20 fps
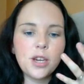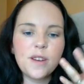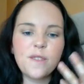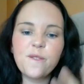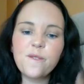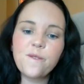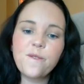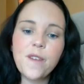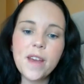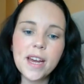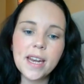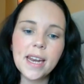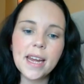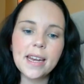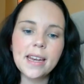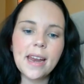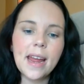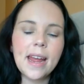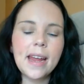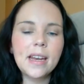can feel
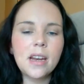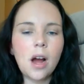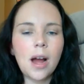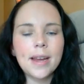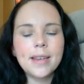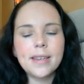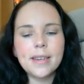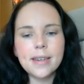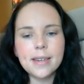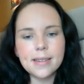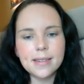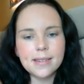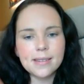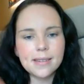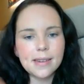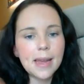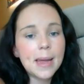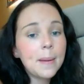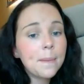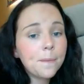it. And I didn't
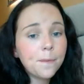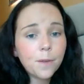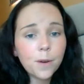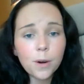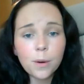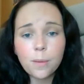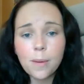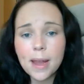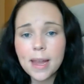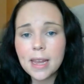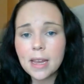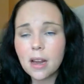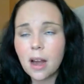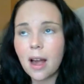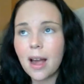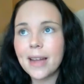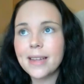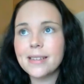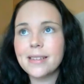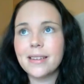sleep for a week.
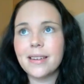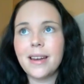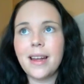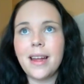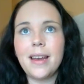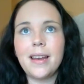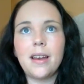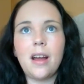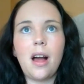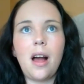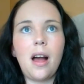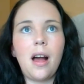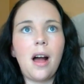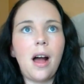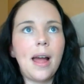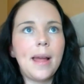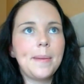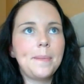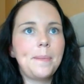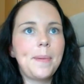I
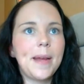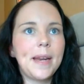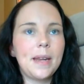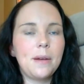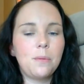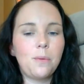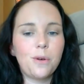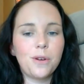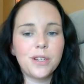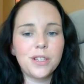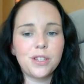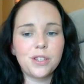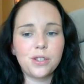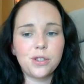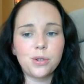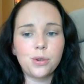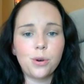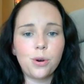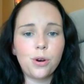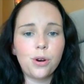barely wanted to
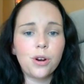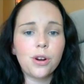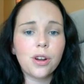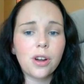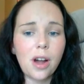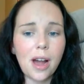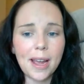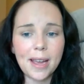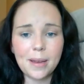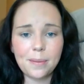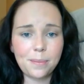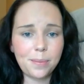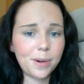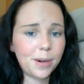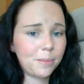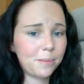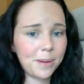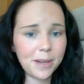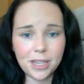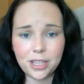talk. I can put
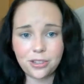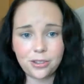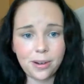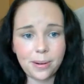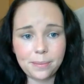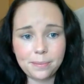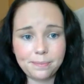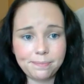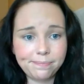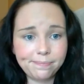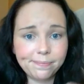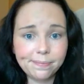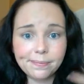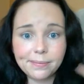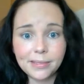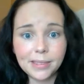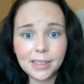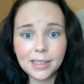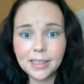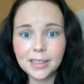a picture up
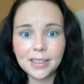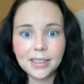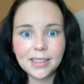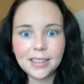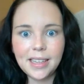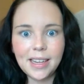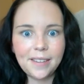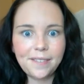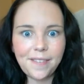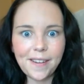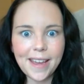if I